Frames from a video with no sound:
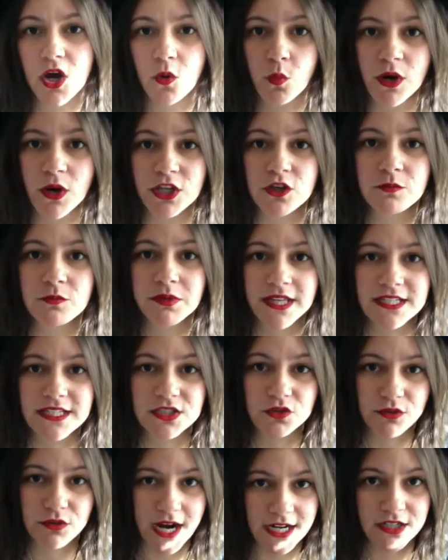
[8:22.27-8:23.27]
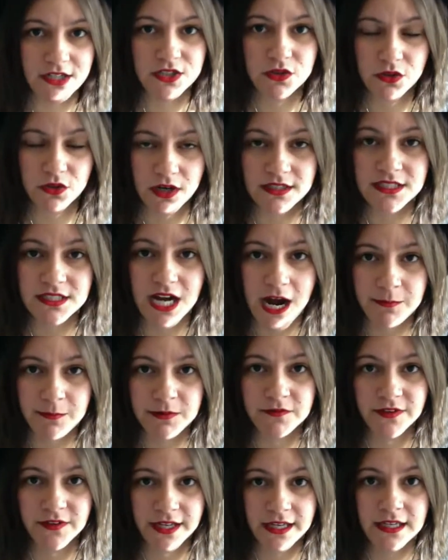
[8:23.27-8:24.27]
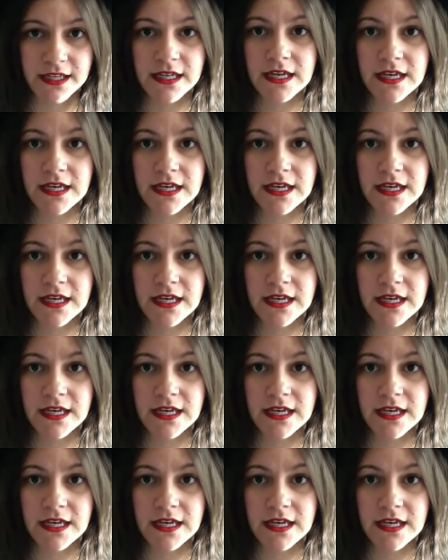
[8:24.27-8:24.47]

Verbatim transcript: when you place gratitude on top of it